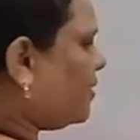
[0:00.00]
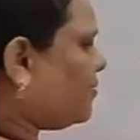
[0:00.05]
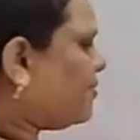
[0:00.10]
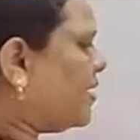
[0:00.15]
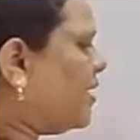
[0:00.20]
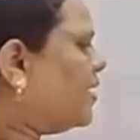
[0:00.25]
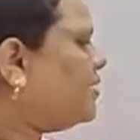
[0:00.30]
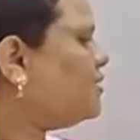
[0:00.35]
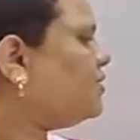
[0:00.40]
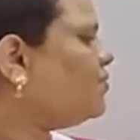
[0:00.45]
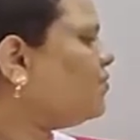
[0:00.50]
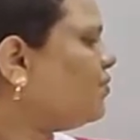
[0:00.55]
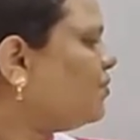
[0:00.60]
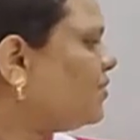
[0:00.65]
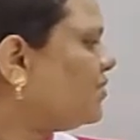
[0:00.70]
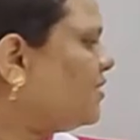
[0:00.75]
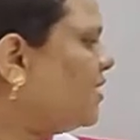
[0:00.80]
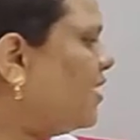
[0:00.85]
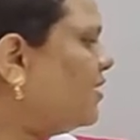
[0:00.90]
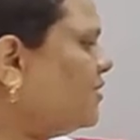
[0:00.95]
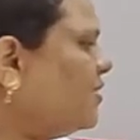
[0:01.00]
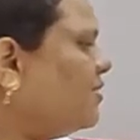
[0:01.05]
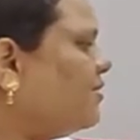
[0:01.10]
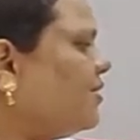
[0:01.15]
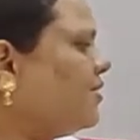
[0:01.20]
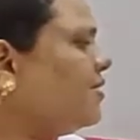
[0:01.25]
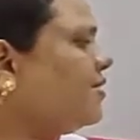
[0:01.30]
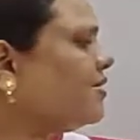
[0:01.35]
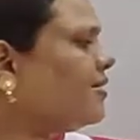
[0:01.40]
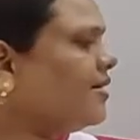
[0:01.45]
it carries no charge,
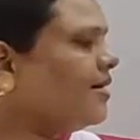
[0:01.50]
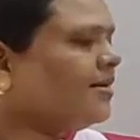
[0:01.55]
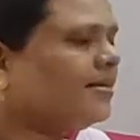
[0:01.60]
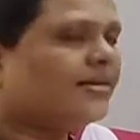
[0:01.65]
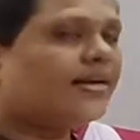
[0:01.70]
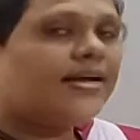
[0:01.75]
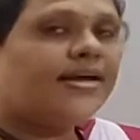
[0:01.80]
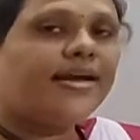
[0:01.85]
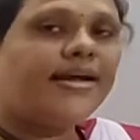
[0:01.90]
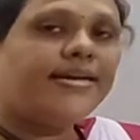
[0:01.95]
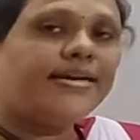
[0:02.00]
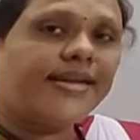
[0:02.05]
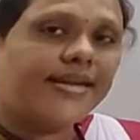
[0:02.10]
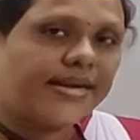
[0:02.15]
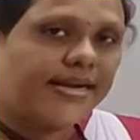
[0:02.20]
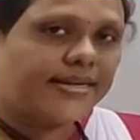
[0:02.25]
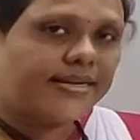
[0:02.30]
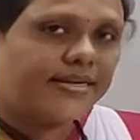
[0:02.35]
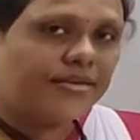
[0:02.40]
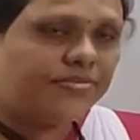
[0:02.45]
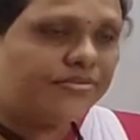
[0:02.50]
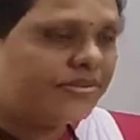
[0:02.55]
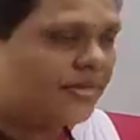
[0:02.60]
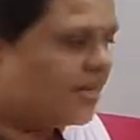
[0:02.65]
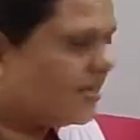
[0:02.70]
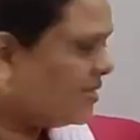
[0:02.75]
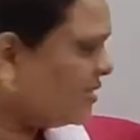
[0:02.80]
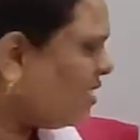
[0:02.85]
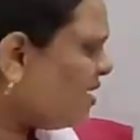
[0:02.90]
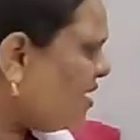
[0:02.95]
then it gets a negative
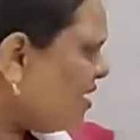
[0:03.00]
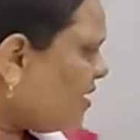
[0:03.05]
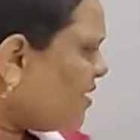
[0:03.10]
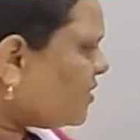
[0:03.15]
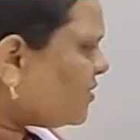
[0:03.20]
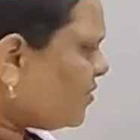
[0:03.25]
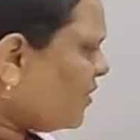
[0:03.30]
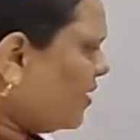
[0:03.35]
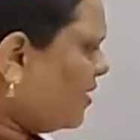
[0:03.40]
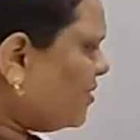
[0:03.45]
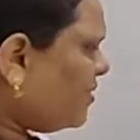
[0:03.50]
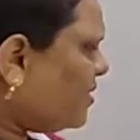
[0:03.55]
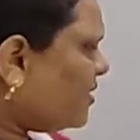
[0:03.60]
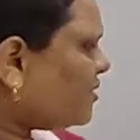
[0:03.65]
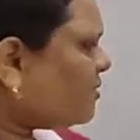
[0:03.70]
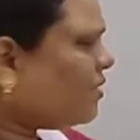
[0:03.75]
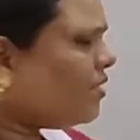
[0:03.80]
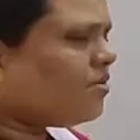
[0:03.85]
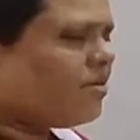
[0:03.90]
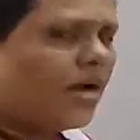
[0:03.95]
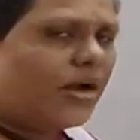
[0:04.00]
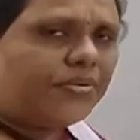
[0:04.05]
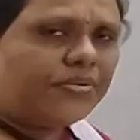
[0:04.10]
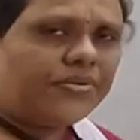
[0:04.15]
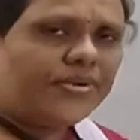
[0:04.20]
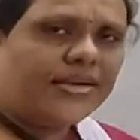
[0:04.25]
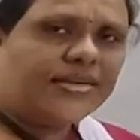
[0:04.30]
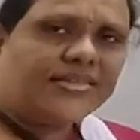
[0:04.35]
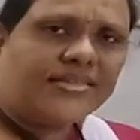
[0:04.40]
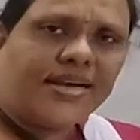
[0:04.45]
charge. So in this way, you have
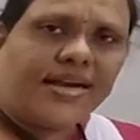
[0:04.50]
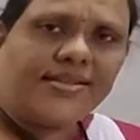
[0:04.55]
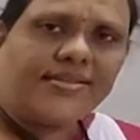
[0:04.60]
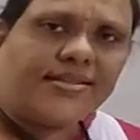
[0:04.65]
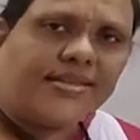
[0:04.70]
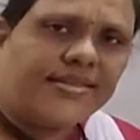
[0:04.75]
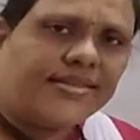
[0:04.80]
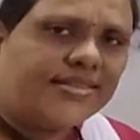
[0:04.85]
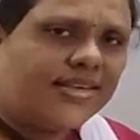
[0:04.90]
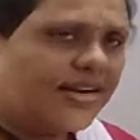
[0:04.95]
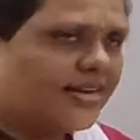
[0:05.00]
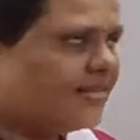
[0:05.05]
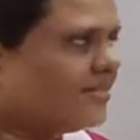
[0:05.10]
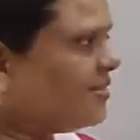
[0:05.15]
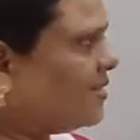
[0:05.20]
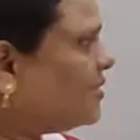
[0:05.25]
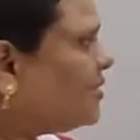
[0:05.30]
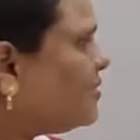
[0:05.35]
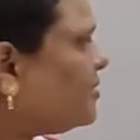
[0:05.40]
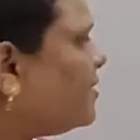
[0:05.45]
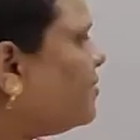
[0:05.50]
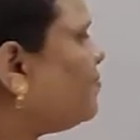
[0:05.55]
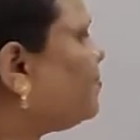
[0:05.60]
to assign the charges.